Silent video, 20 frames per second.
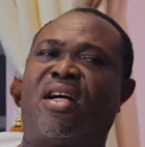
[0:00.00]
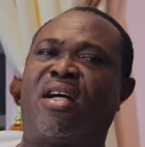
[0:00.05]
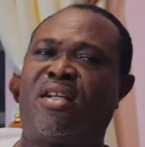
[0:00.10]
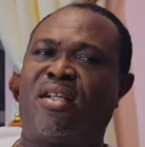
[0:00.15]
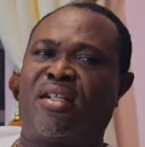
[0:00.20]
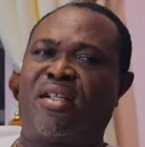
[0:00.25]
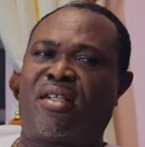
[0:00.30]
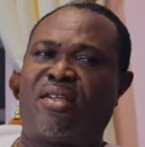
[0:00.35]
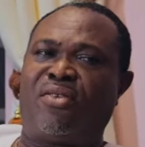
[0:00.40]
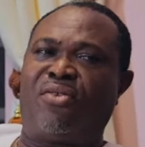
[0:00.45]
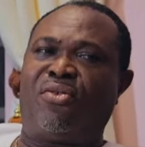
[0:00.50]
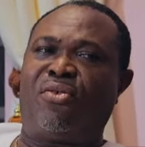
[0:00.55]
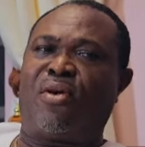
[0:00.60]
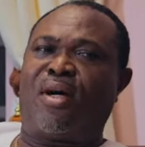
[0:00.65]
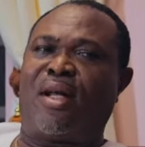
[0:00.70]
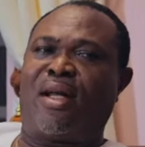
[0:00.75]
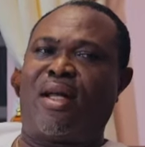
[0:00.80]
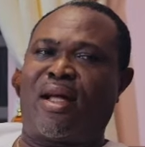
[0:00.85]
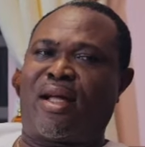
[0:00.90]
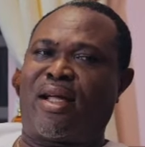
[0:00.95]
Is there
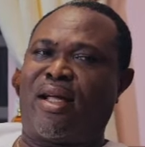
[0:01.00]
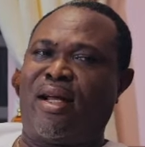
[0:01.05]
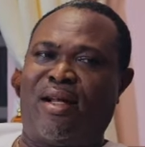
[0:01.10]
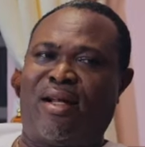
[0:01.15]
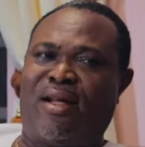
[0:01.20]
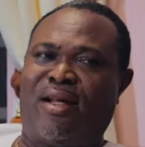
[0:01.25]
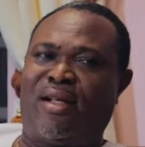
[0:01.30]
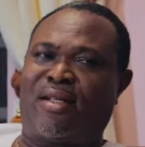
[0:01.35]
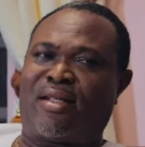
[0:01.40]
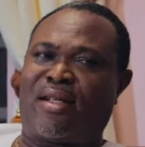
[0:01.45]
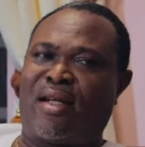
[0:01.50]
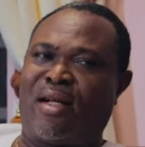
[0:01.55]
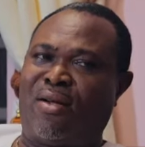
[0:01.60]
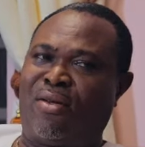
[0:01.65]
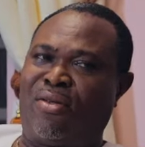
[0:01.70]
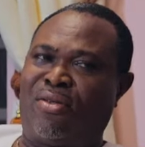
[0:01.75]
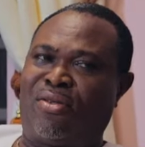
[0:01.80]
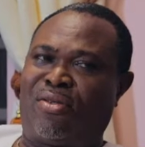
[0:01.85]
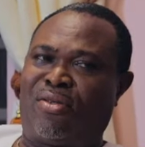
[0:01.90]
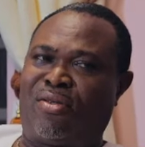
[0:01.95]
anything you are lacking in
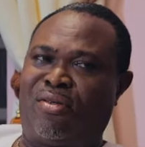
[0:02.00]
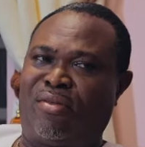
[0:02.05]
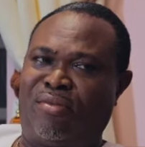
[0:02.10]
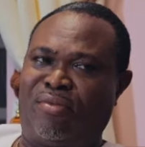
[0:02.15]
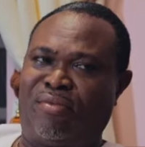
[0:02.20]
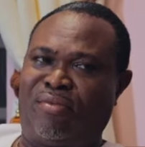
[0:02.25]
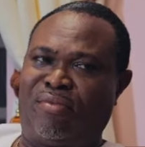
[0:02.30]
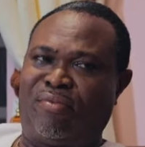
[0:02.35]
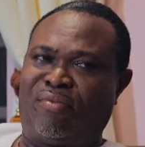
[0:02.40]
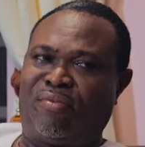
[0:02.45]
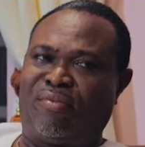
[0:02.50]
this house?